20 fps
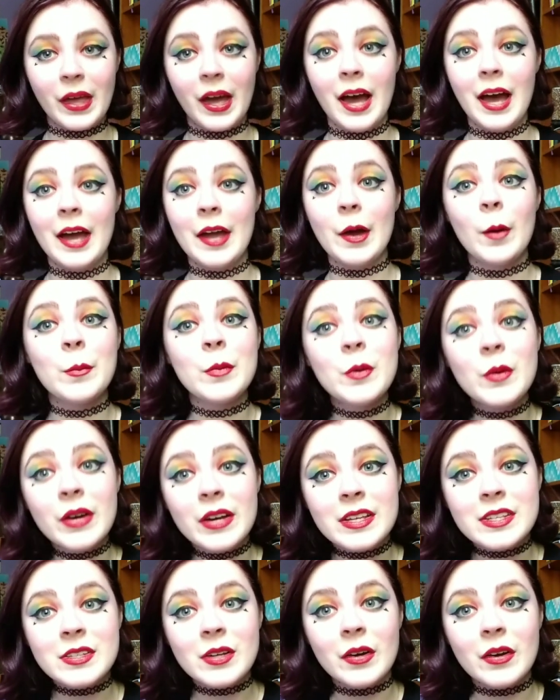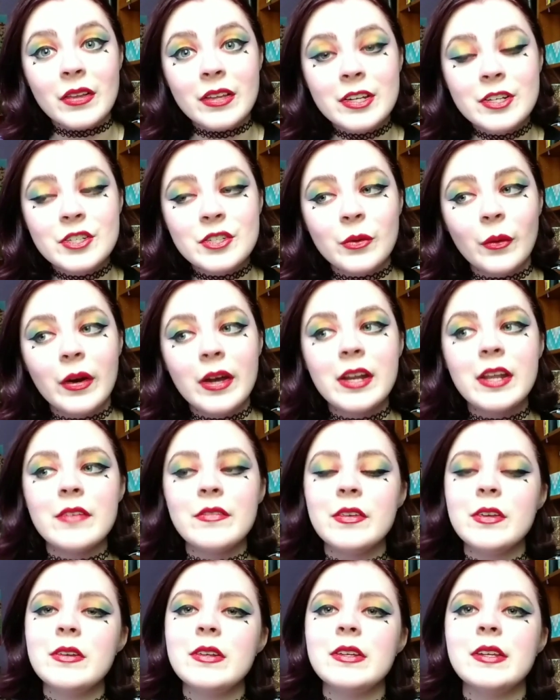I hope you guys all enjoyed.
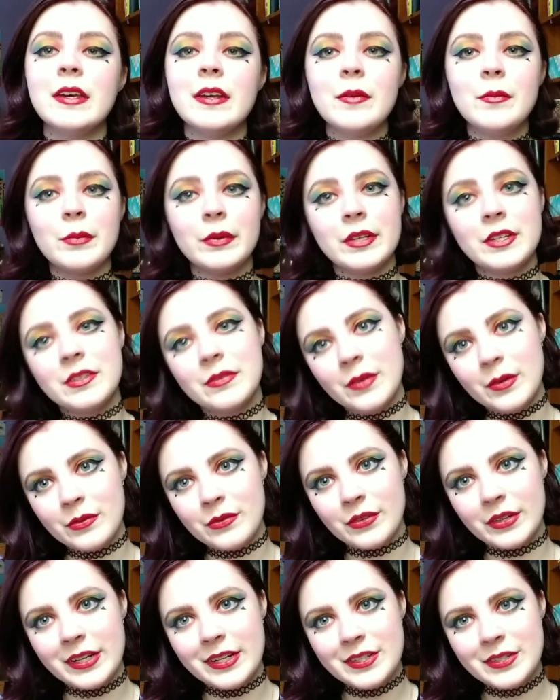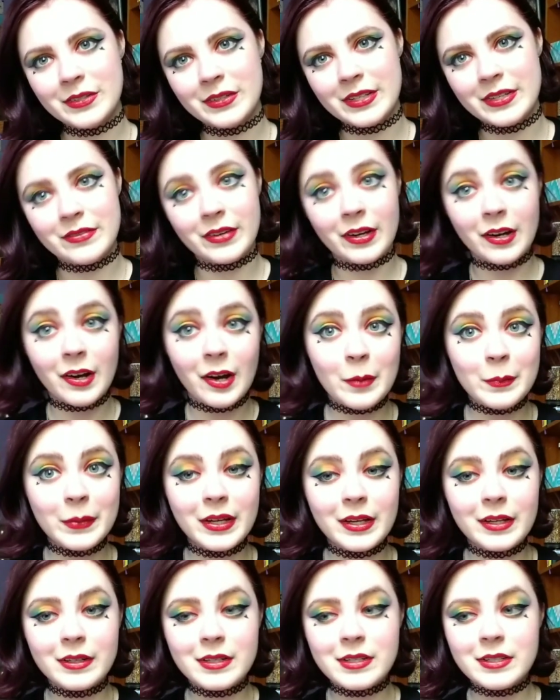If you did, please feel free to leave a
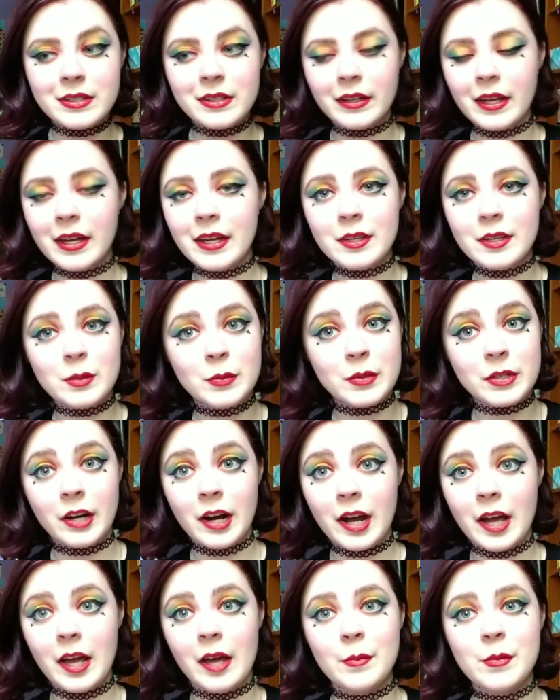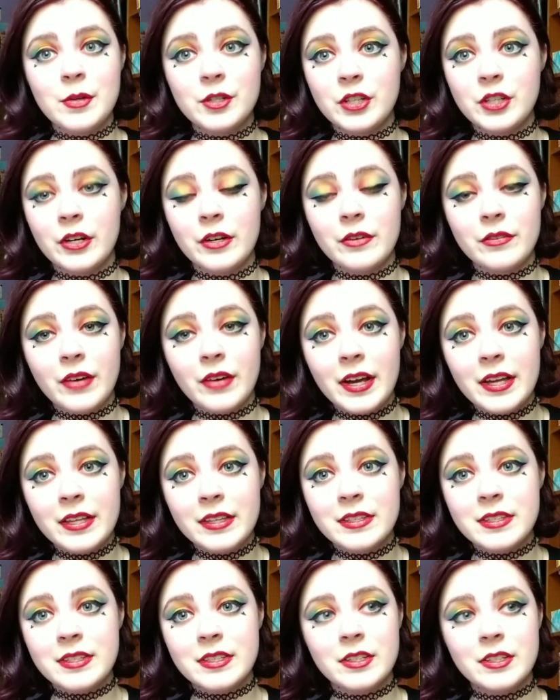comment, like, subscribe, share to your
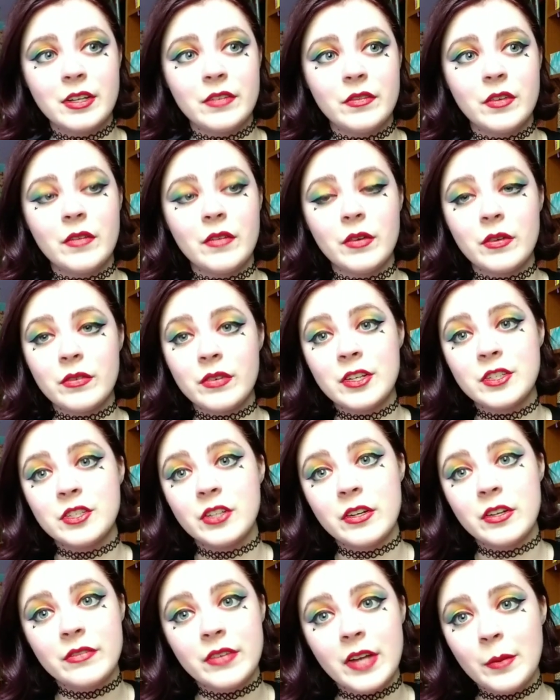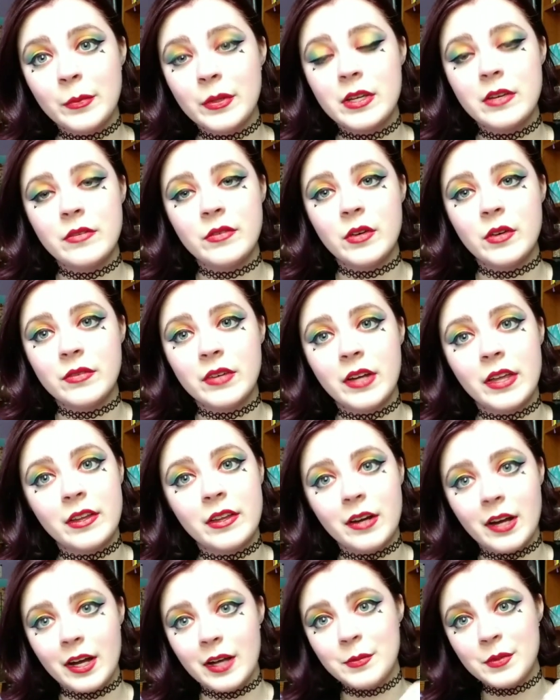friends. If you have no friends, share to your family. If you have
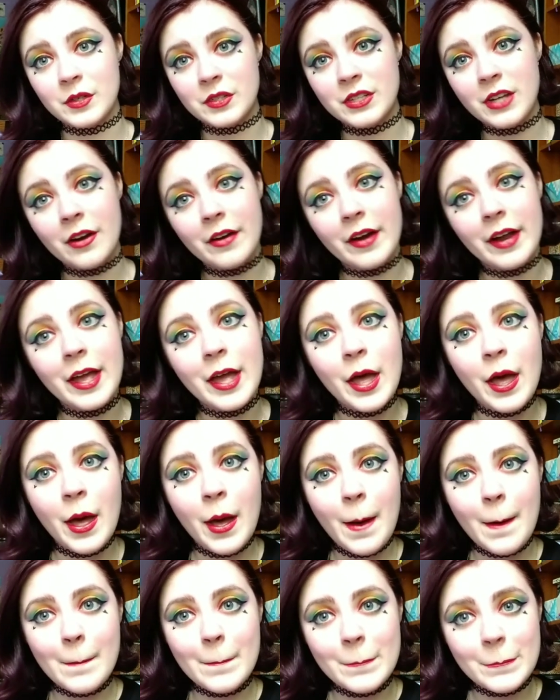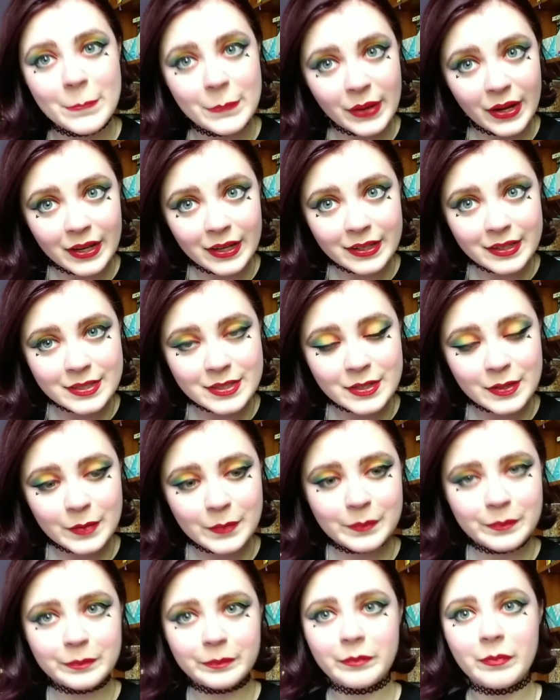neither, I'm so sorry. But
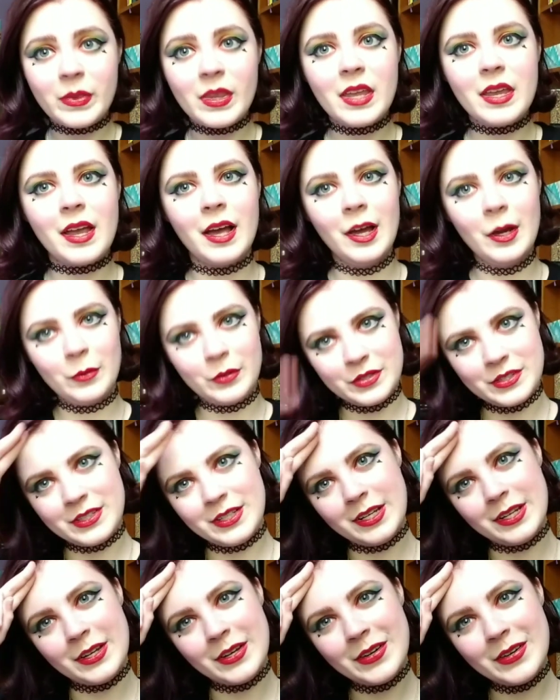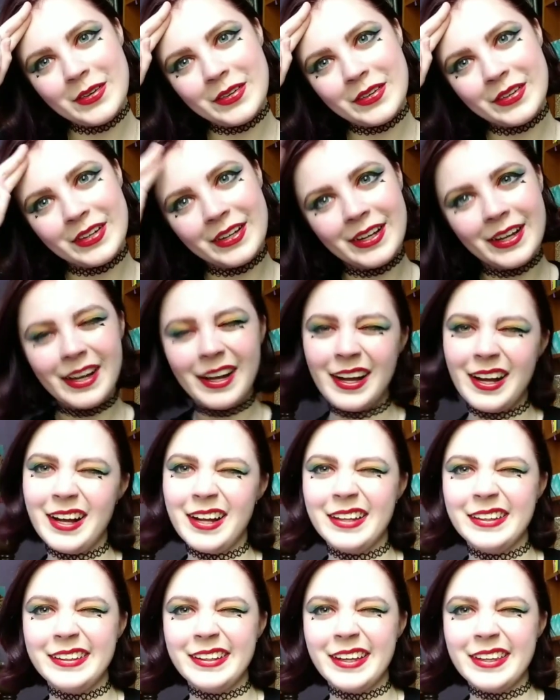I will see you
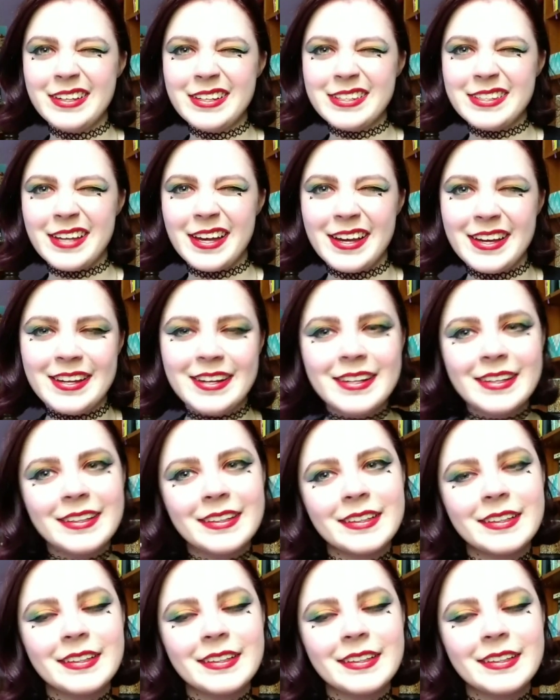on the other side.